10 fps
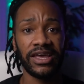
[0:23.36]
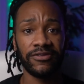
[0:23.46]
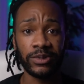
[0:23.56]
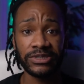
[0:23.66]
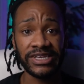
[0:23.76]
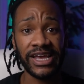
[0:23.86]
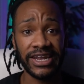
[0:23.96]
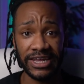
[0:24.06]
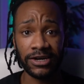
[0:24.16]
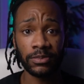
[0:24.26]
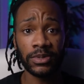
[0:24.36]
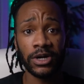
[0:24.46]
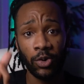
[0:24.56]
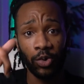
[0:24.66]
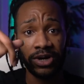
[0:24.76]
If you see an M,
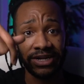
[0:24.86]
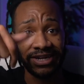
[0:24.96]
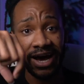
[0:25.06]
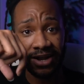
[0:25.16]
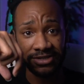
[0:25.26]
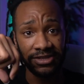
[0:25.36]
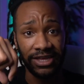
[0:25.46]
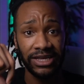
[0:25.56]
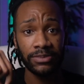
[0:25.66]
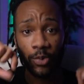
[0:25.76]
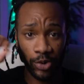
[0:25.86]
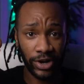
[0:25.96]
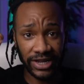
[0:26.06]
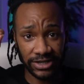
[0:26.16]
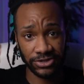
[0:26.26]
we're gonna dial it to the M and we're
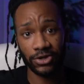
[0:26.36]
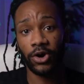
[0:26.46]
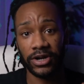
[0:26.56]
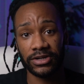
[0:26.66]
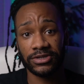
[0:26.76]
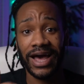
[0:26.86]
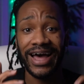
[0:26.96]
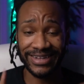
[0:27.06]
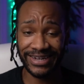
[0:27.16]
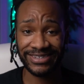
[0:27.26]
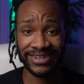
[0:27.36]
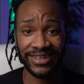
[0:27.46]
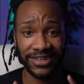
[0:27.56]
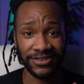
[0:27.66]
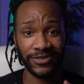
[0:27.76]
gonna get started. I didn't say
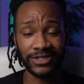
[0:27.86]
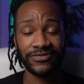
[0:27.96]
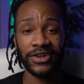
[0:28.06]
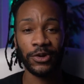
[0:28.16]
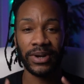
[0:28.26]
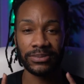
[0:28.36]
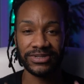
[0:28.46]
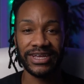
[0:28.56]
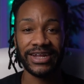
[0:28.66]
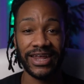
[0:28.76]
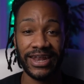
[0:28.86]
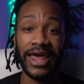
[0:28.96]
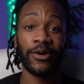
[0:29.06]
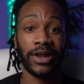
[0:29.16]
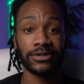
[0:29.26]
that in the first video, but I'm saying that
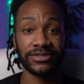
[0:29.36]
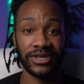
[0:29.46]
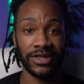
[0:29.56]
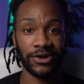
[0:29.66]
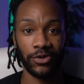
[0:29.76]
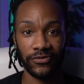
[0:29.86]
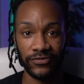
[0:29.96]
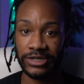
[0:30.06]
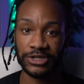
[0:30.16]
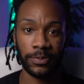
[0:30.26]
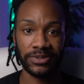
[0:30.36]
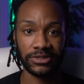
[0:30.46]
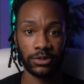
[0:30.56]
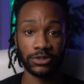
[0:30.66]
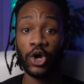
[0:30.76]
now and I'll say that on future
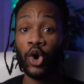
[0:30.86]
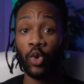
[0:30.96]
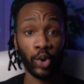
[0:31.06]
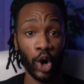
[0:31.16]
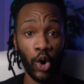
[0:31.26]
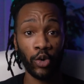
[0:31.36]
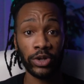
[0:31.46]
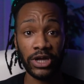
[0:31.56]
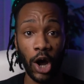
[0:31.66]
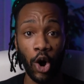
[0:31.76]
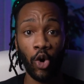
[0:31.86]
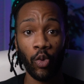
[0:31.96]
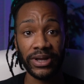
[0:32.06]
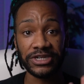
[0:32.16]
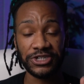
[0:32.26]
episodes. We're only
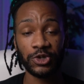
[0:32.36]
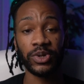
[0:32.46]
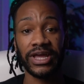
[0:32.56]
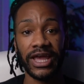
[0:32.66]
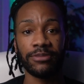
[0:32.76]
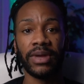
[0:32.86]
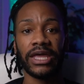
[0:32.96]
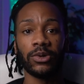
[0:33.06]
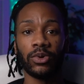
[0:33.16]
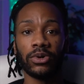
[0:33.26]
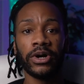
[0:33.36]
always shooting in manual.